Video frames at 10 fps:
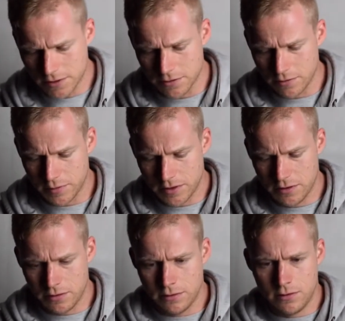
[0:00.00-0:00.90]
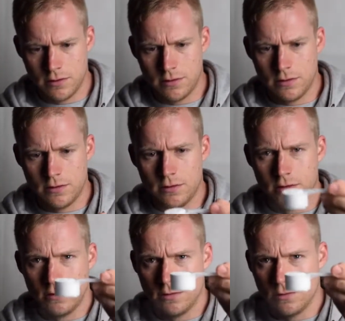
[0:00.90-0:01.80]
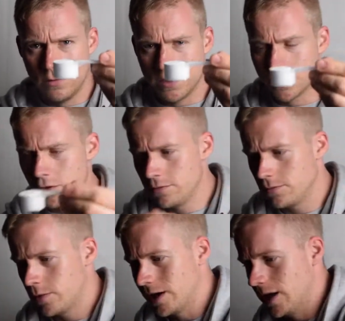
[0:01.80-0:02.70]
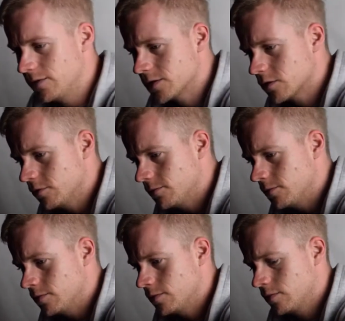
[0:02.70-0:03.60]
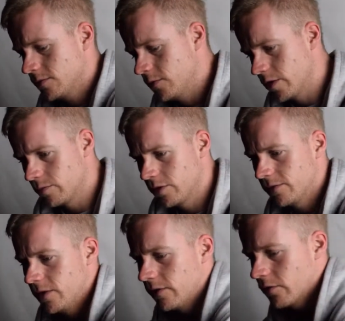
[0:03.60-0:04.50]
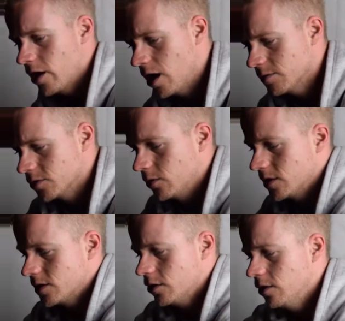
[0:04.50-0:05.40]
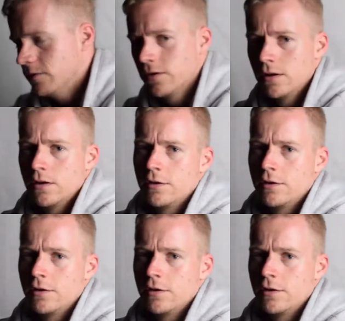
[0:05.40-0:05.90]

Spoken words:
dusted on me too. 1 scoop, 1 Neville scoop, 14.5 grams or 1 serve.